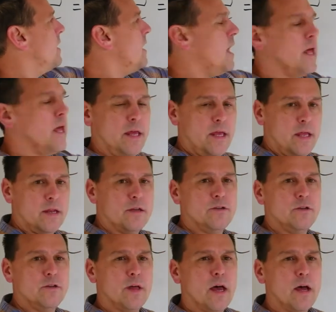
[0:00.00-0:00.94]
n in and
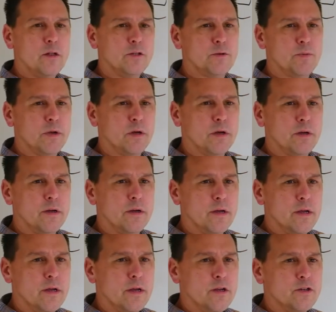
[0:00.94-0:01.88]
do the algebra
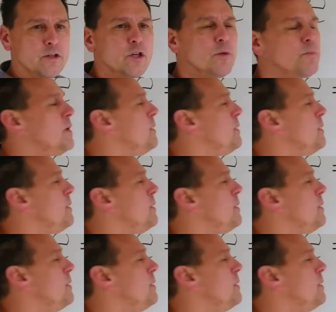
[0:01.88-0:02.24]
should be